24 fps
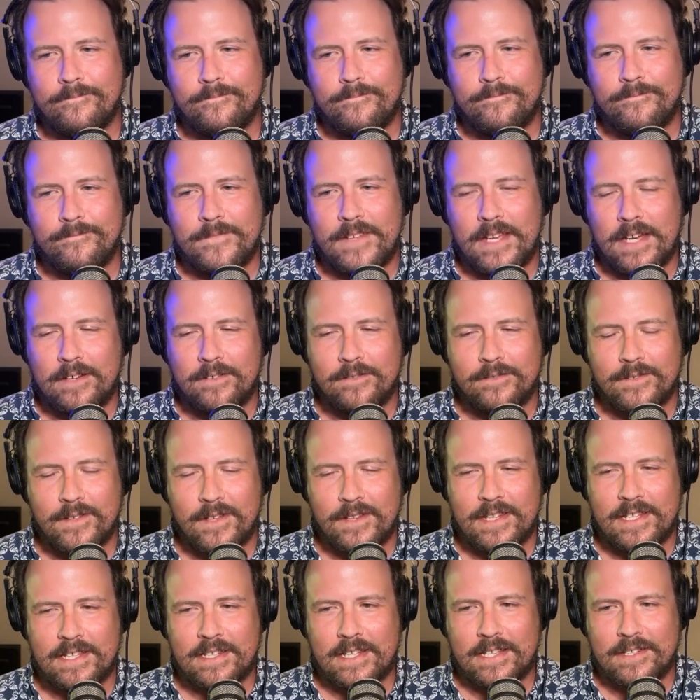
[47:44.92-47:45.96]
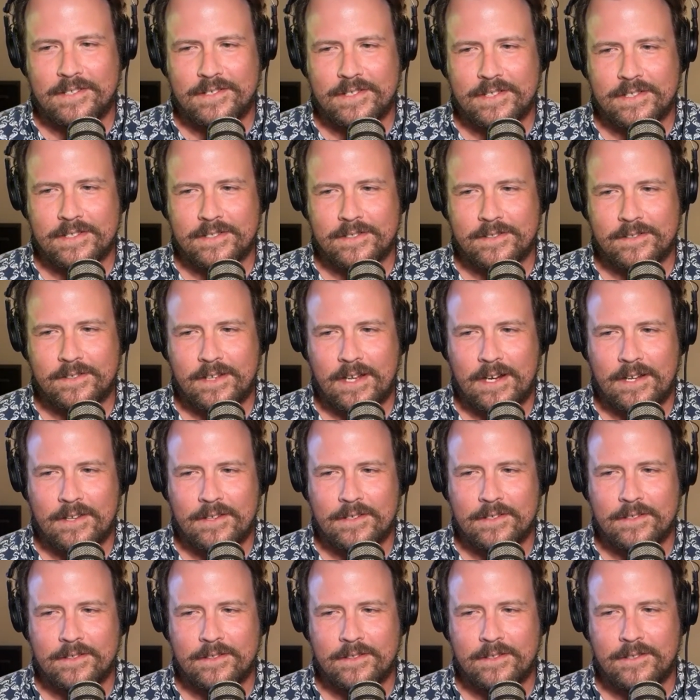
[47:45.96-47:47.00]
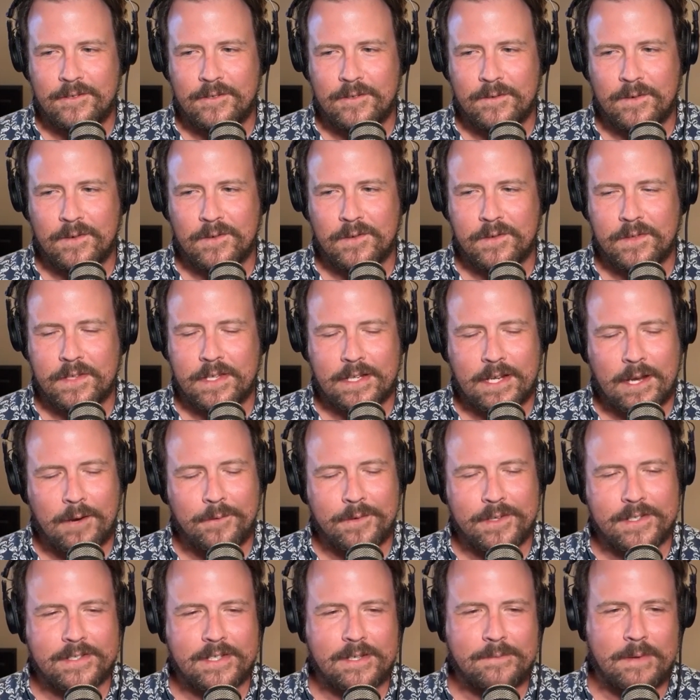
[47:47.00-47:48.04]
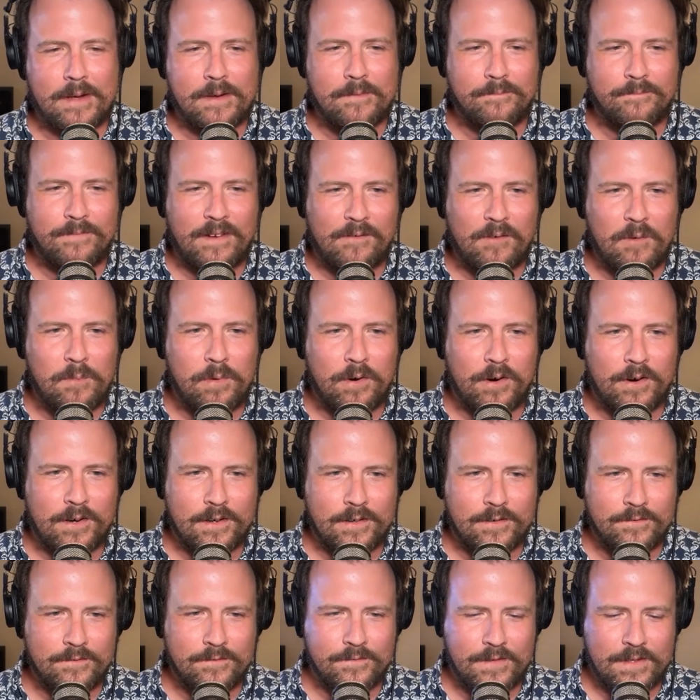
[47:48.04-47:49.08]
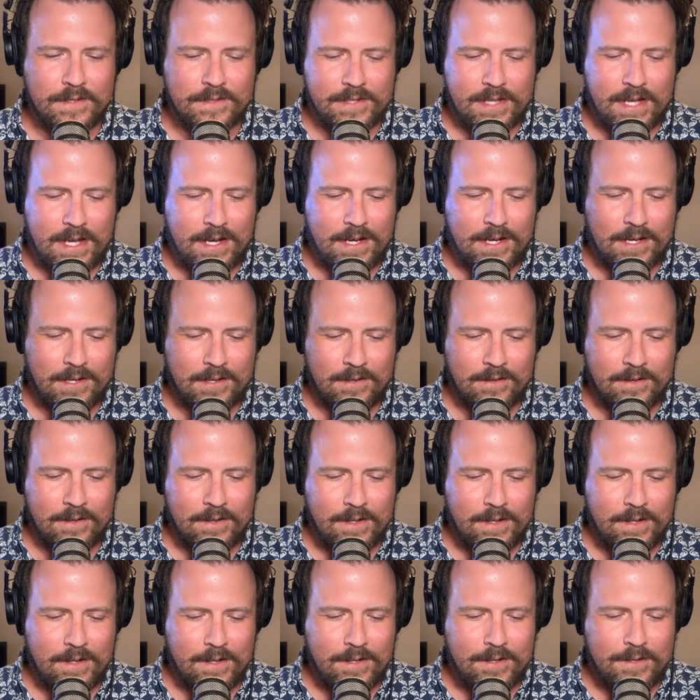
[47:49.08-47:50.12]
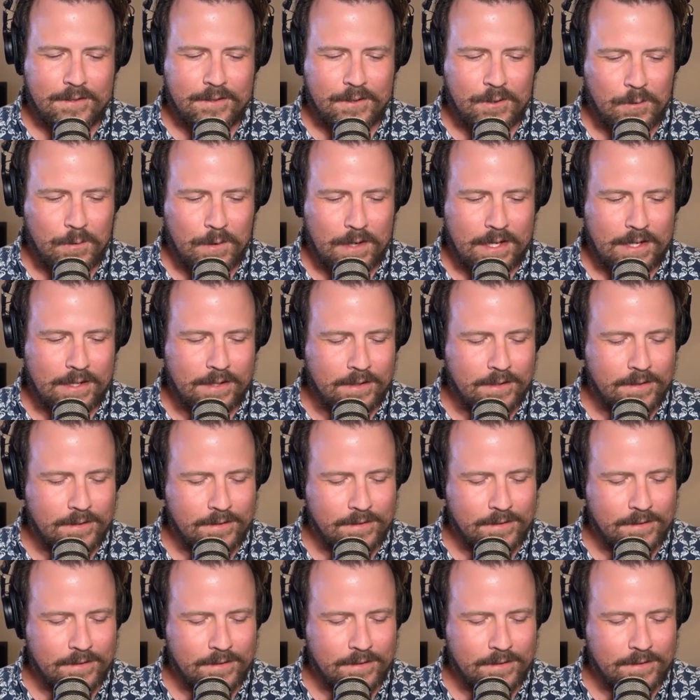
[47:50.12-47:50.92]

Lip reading: Yeah, so I think that's just kind of the universal thing. I want to say my favorite part of the Zaha Greg